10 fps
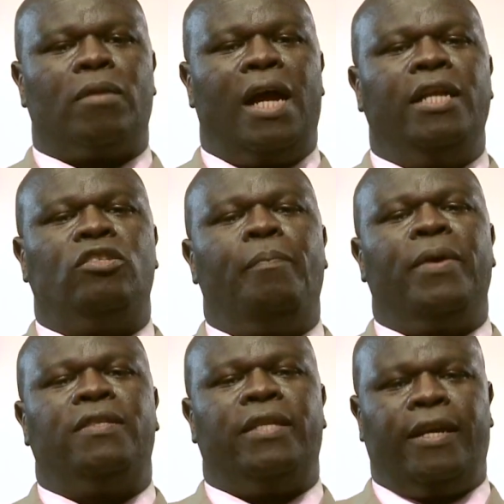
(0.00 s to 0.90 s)
And the
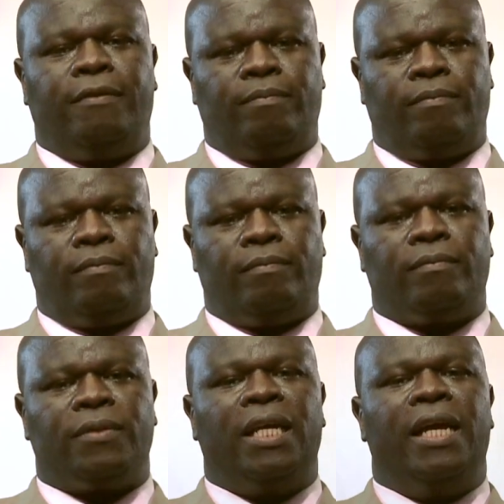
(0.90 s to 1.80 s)
topic today,
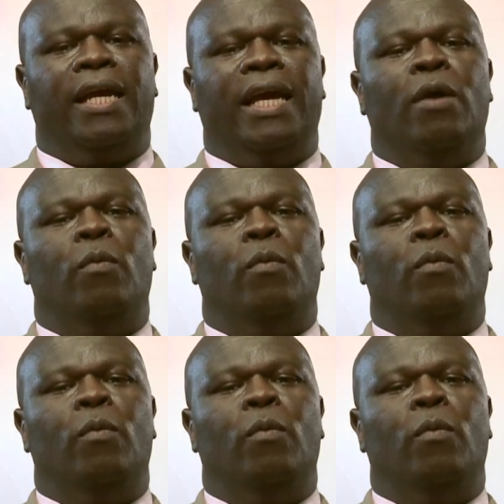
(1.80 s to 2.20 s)
a